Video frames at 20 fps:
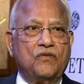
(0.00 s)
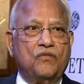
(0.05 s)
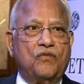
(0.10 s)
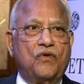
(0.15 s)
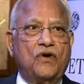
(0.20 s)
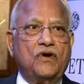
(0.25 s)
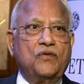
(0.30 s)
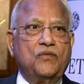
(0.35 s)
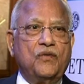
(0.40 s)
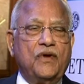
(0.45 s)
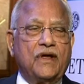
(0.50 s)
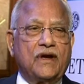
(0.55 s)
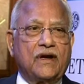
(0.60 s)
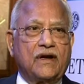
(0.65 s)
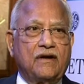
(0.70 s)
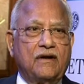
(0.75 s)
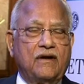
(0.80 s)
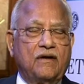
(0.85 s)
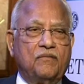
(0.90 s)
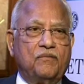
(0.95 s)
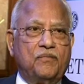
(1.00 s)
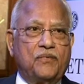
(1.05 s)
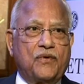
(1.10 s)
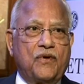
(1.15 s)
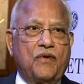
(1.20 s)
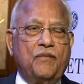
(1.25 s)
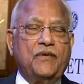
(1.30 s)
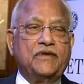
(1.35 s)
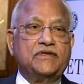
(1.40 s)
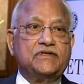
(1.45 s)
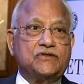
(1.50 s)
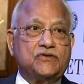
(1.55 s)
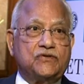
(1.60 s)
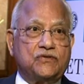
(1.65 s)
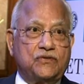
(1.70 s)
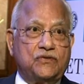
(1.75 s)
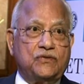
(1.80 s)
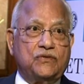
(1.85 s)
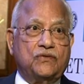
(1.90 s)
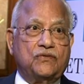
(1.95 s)
what we are promised
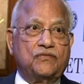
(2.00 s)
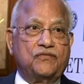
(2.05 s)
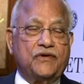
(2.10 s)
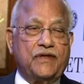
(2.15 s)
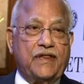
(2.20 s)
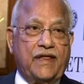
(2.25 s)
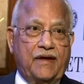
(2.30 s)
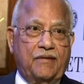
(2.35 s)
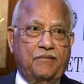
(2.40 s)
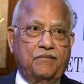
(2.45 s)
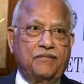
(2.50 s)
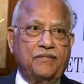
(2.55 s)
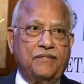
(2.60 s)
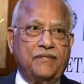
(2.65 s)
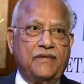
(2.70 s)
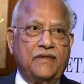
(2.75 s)
to do for them,